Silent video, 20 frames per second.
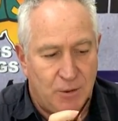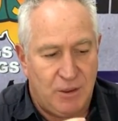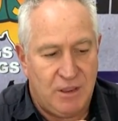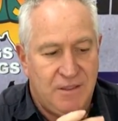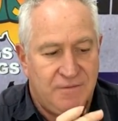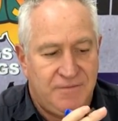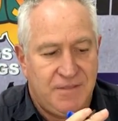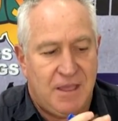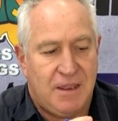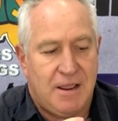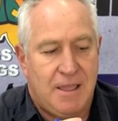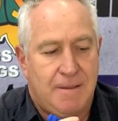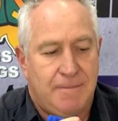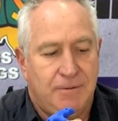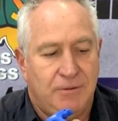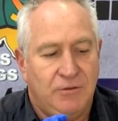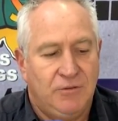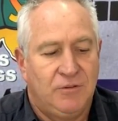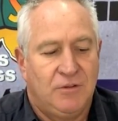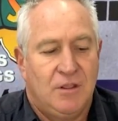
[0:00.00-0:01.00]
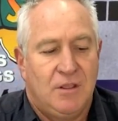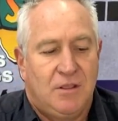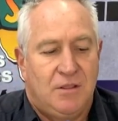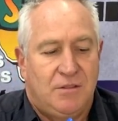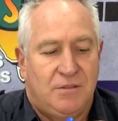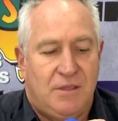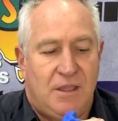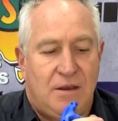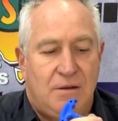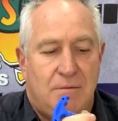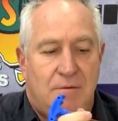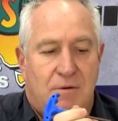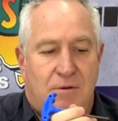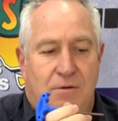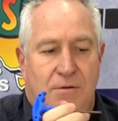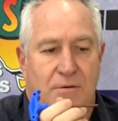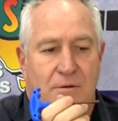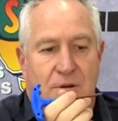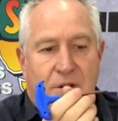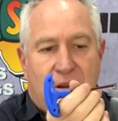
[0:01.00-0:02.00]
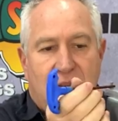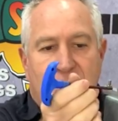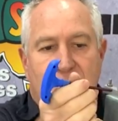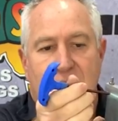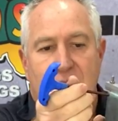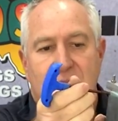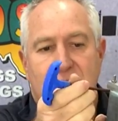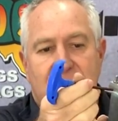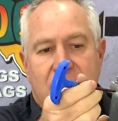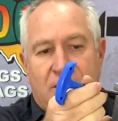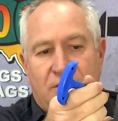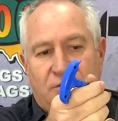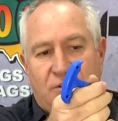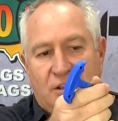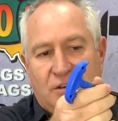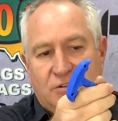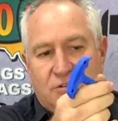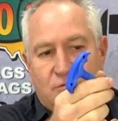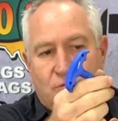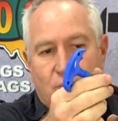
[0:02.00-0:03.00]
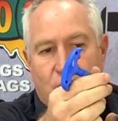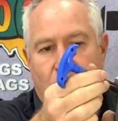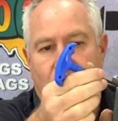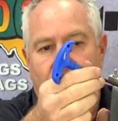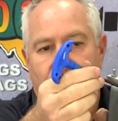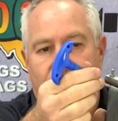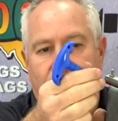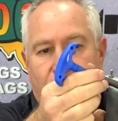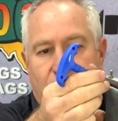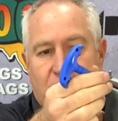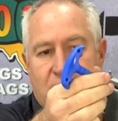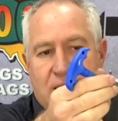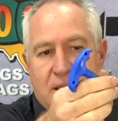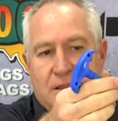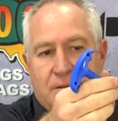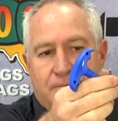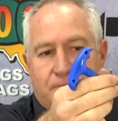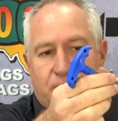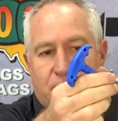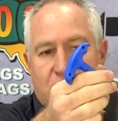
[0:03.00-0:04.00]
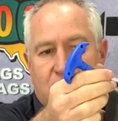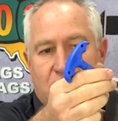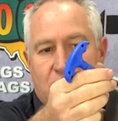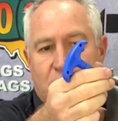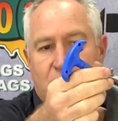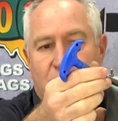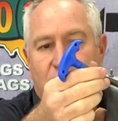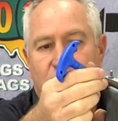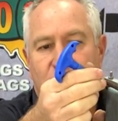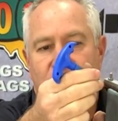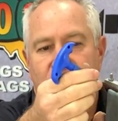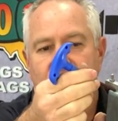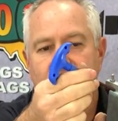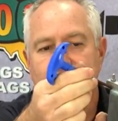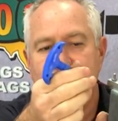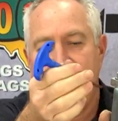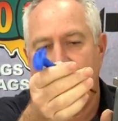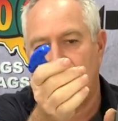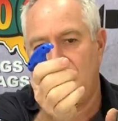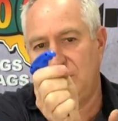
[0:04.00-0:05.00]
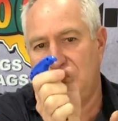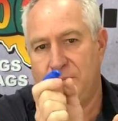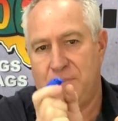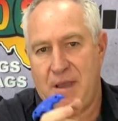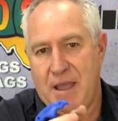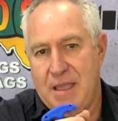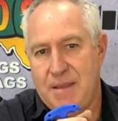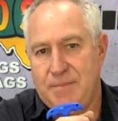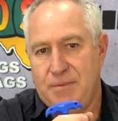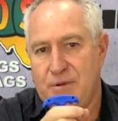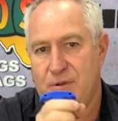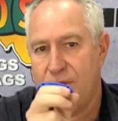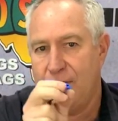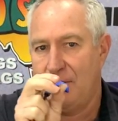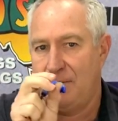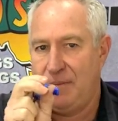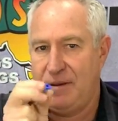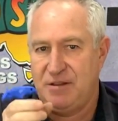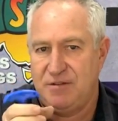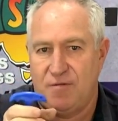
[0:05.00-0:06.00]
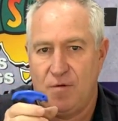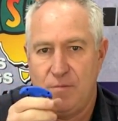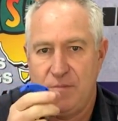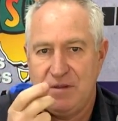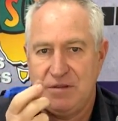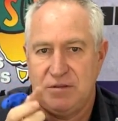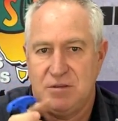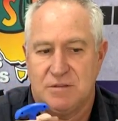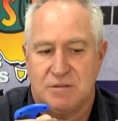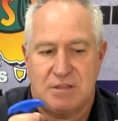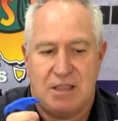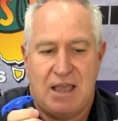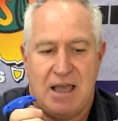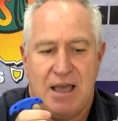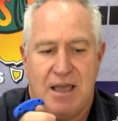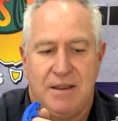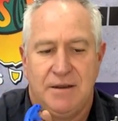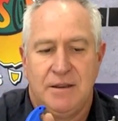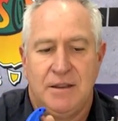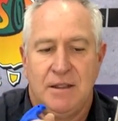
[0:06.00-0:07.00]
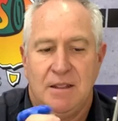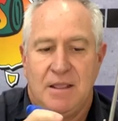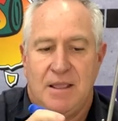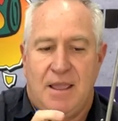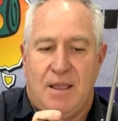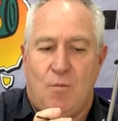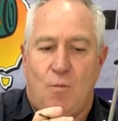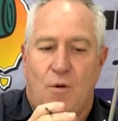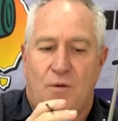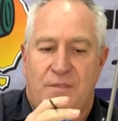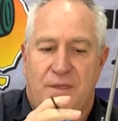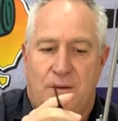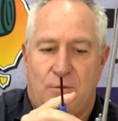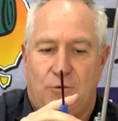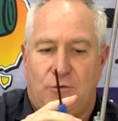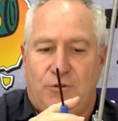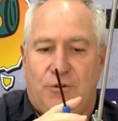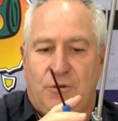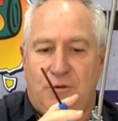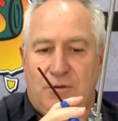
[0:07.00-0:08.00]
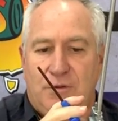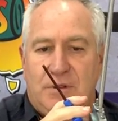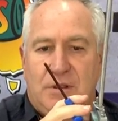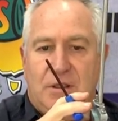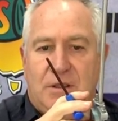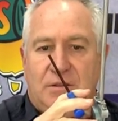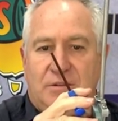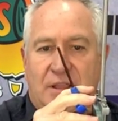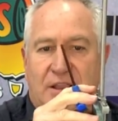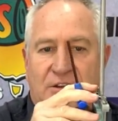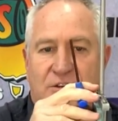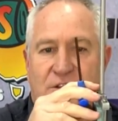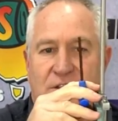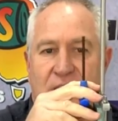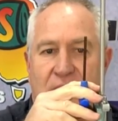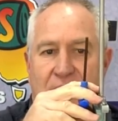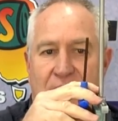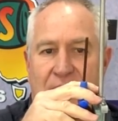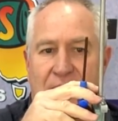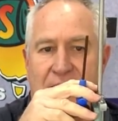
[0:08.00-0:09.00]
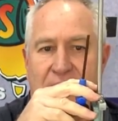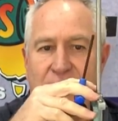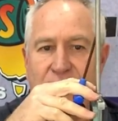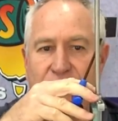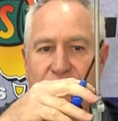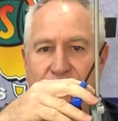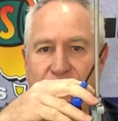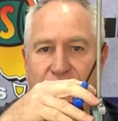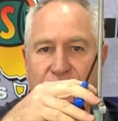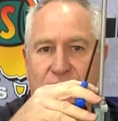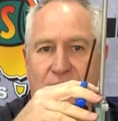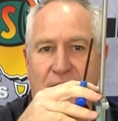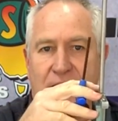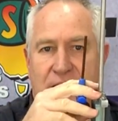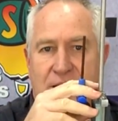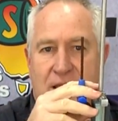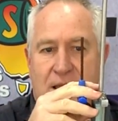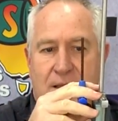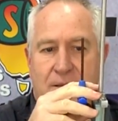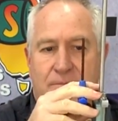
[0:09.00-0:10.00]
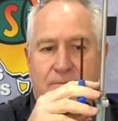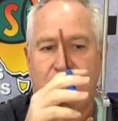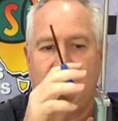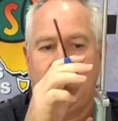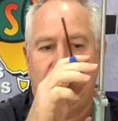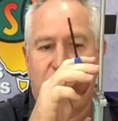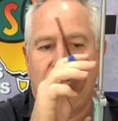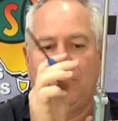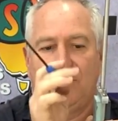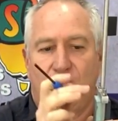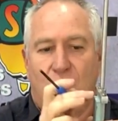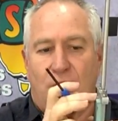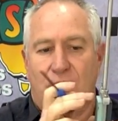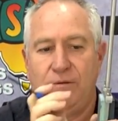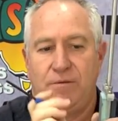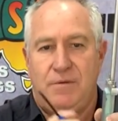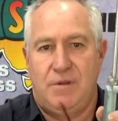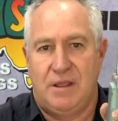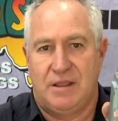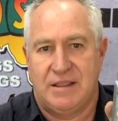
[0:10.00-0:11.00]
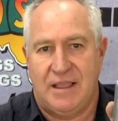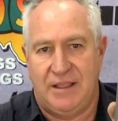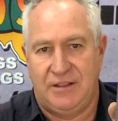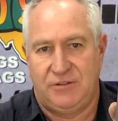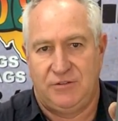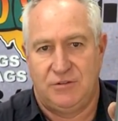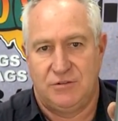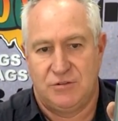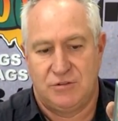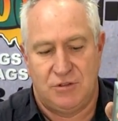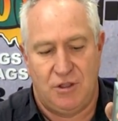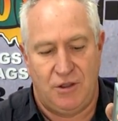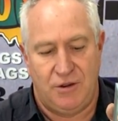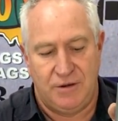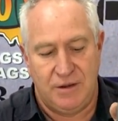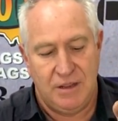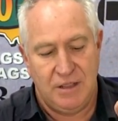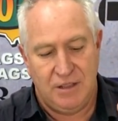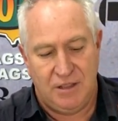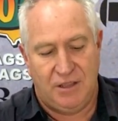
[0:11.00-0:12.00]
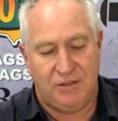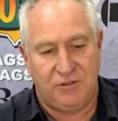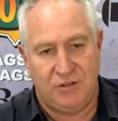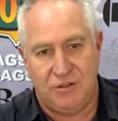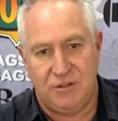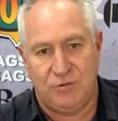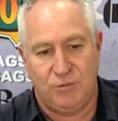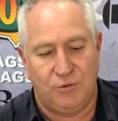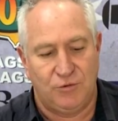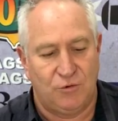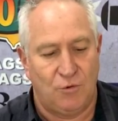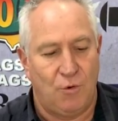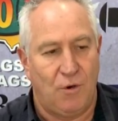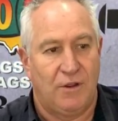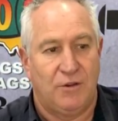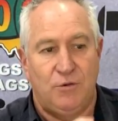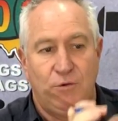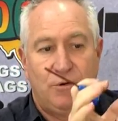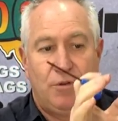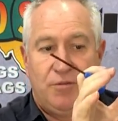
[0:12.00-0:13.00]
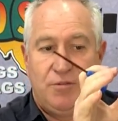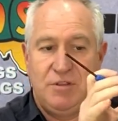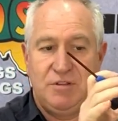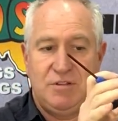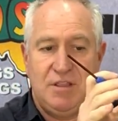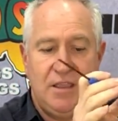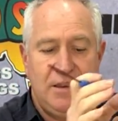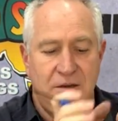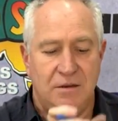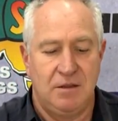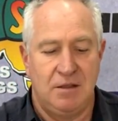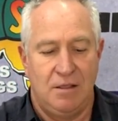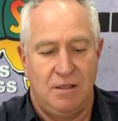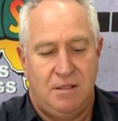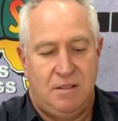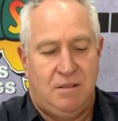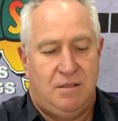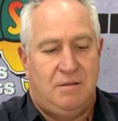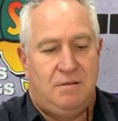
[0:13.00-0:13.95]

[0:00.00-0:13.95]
If that happens, then in that section right through here, you can shim that with some paper, a piece of a business card, and what that will do is actually allow you to straighten up this rod against the stone. As I said, this one's quite good at this end.